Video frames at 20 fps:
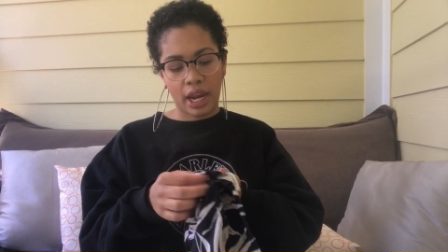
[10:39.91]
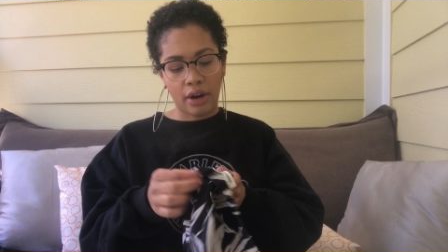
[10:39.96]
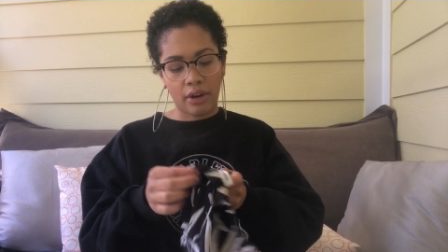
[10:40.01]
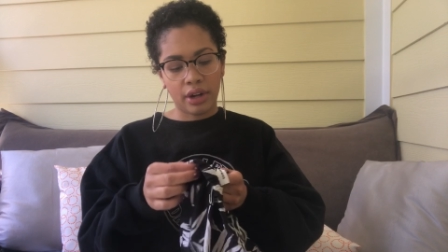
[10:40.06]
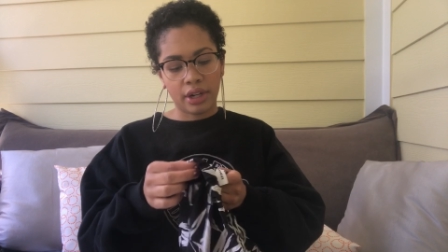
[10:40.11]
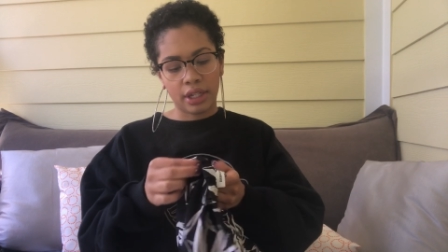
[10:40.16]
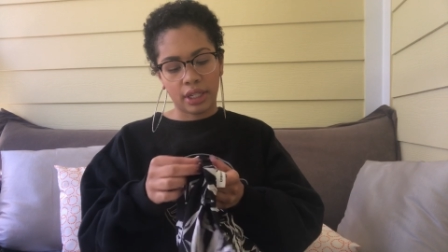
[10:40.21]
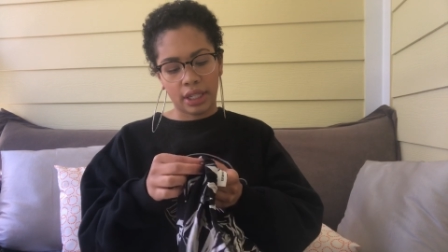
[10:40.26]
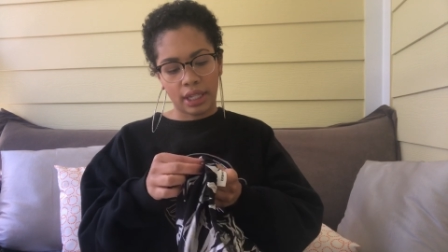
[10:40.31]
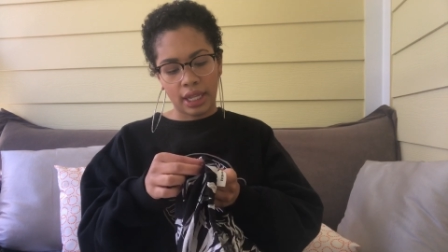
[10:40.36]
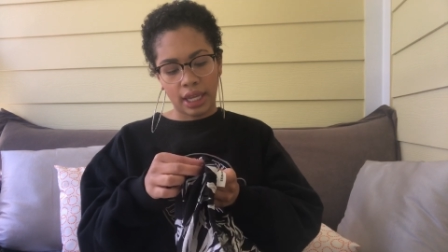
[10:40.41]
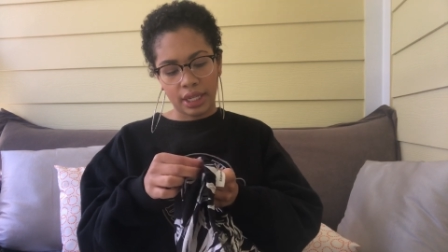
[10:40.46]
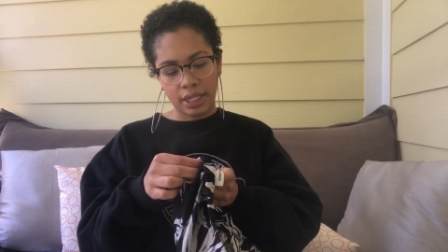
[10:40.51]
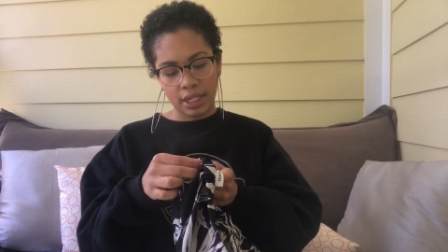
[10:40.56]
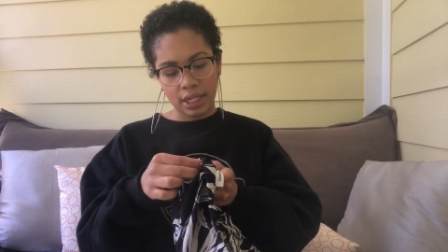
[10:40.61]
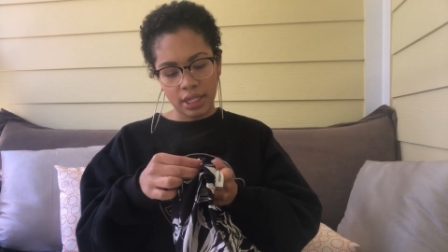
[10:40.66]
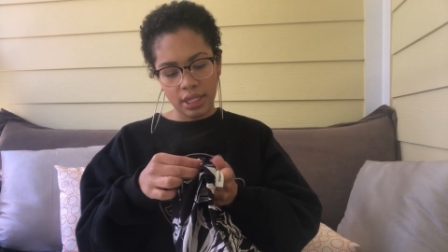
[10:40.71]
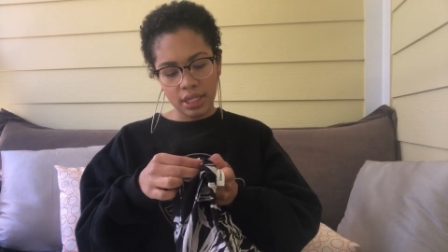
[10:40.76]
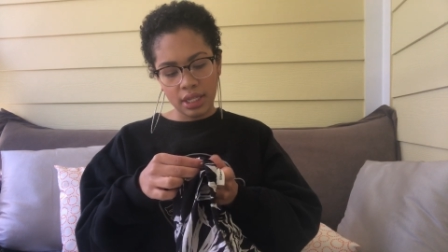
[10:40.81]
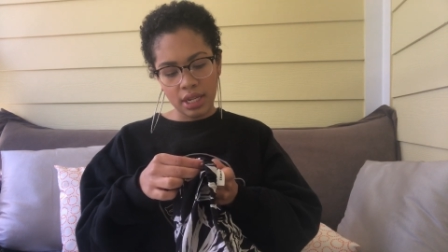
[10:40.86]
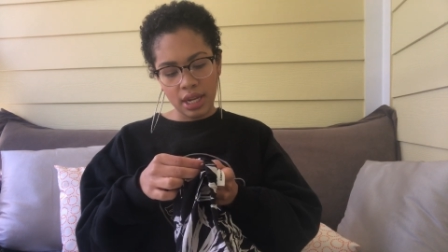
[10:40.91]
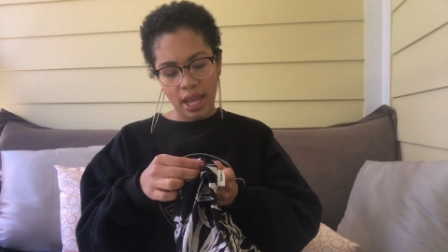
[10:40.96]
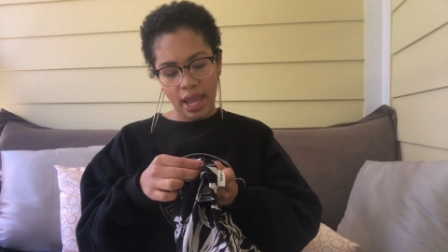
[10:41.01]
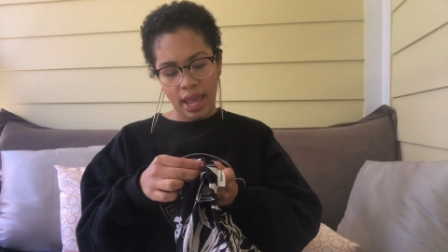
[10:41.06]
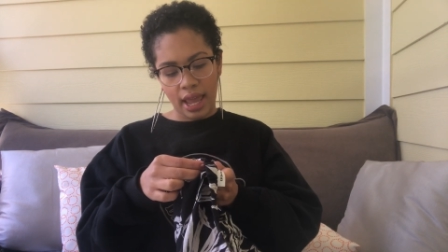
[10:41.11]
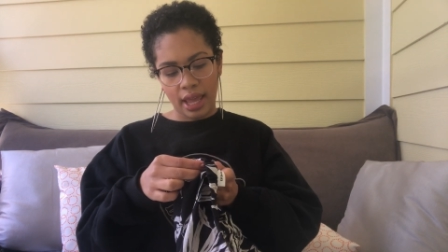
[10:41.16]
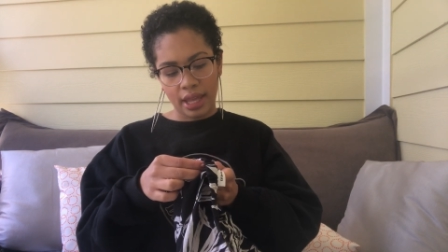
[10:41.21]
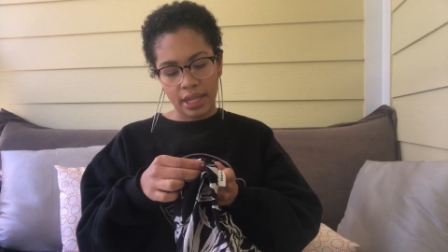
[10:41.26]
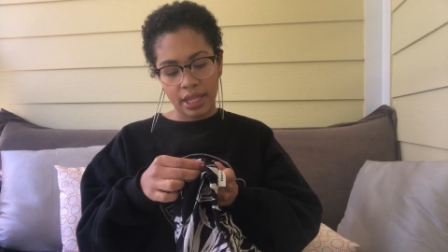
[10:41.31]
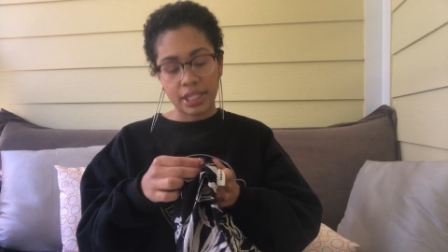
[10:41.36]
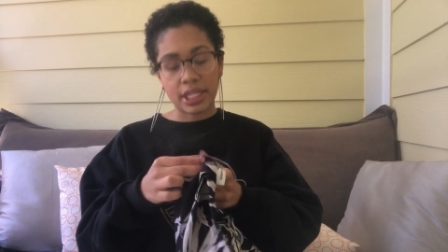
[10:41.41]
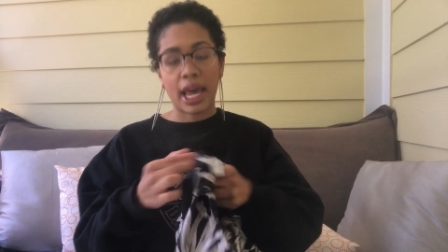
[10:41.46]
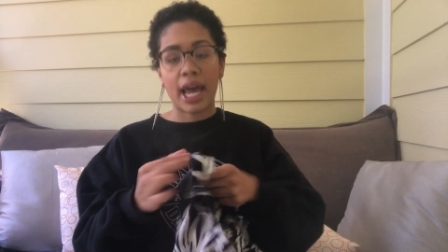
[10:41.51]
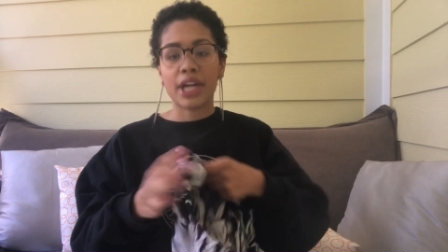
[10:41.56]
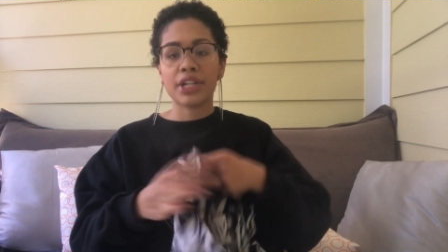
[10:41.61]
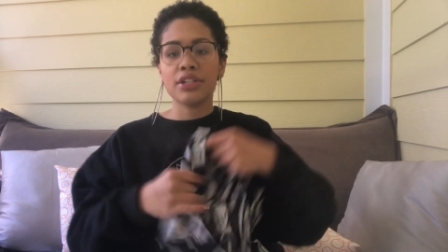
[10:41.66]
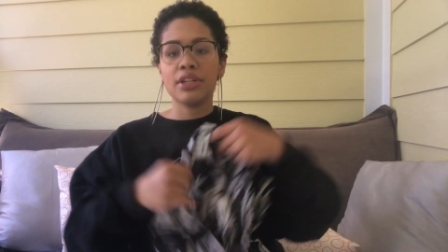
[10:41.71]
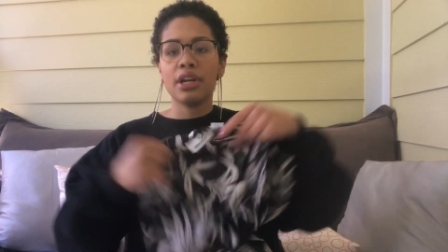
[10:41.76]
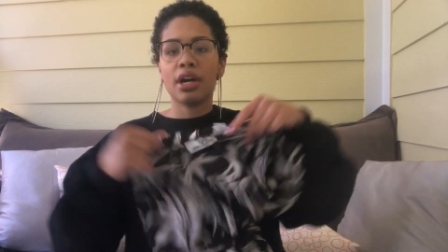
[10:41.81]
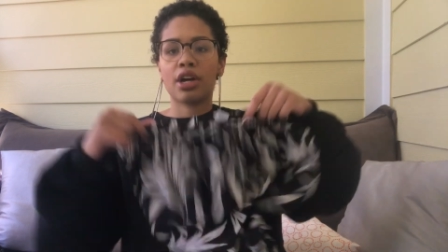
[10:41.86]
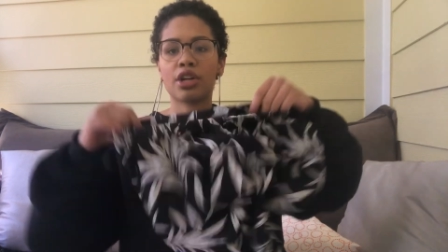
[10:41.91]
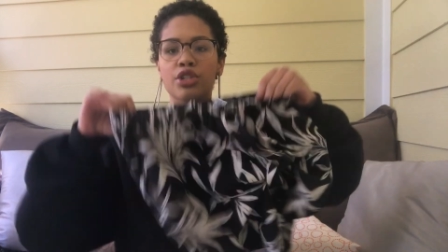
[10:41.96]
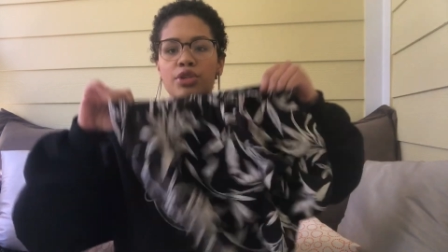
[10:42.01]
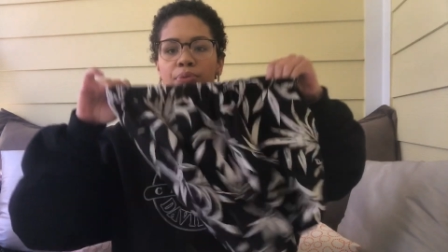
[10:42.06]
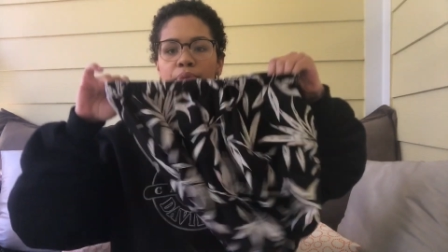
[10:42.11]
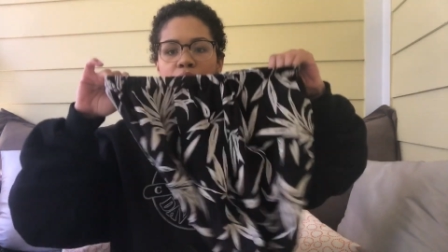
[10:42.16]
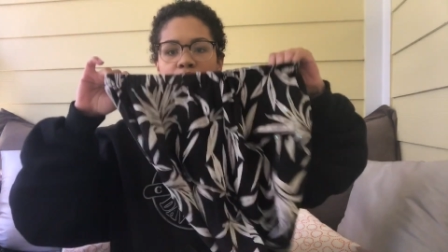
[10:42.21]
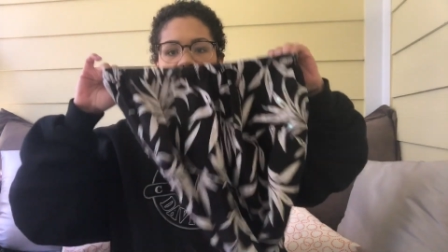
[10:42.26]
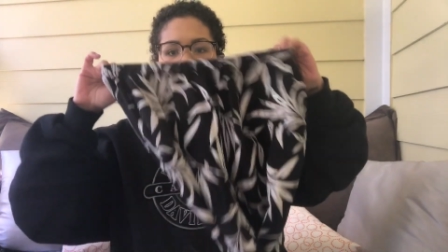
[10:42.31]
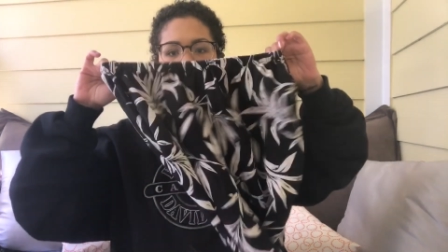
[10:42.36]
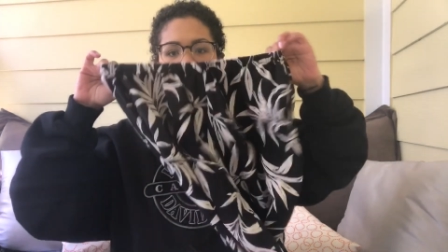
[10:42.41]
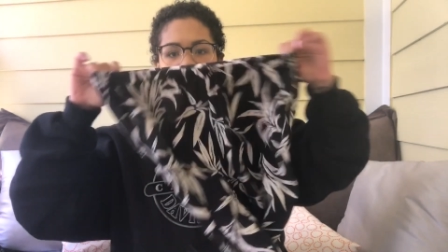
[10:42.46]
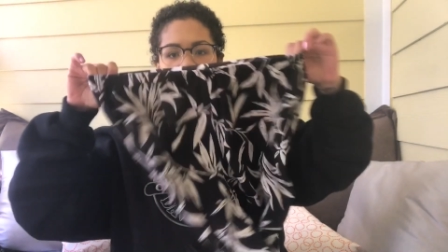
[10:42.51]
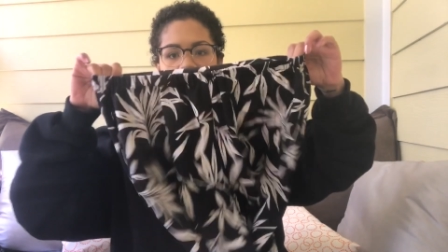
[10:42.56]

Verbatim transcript: Erin London, and it's actually one hundred percent